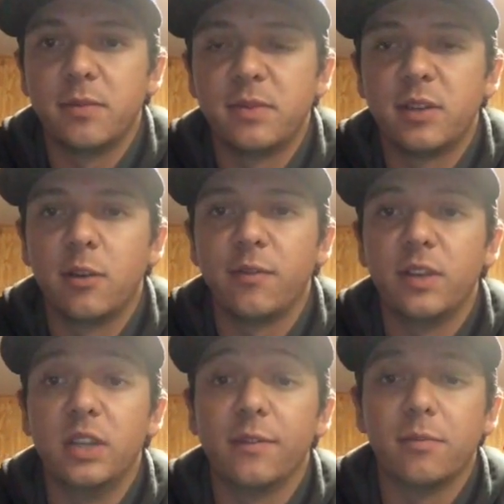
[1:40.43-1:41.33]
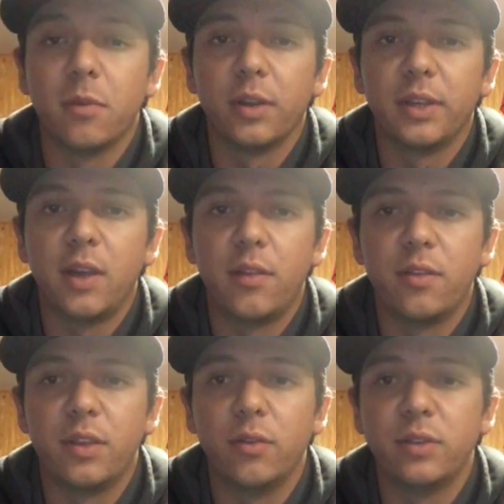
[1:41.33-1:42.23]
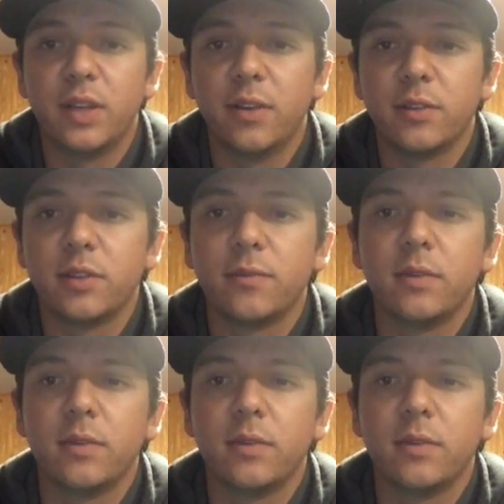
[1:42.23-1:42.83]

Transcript: themselves in a different market other than hotels.